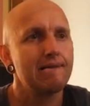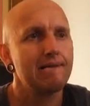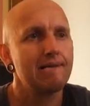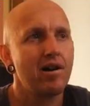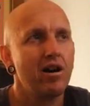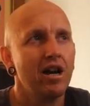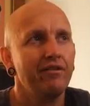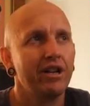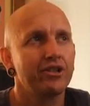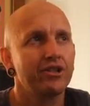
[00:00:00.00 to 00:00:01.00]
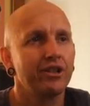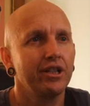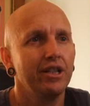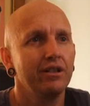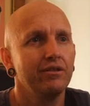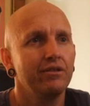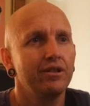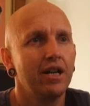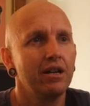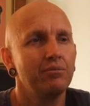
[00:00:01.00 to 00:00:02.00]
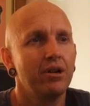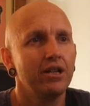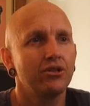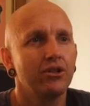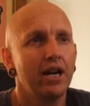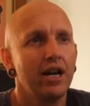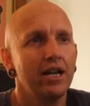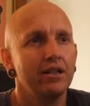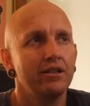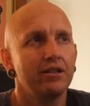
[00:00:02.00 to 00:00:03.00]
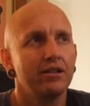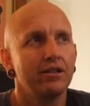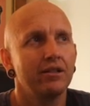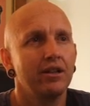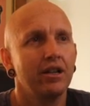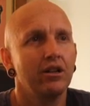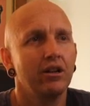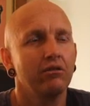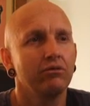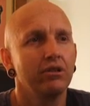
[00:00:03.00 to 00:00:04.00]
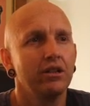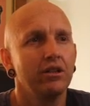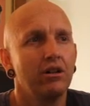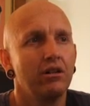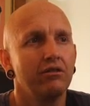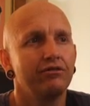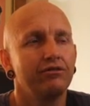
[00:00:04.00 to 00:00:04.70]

I've actually done my trades and got rid of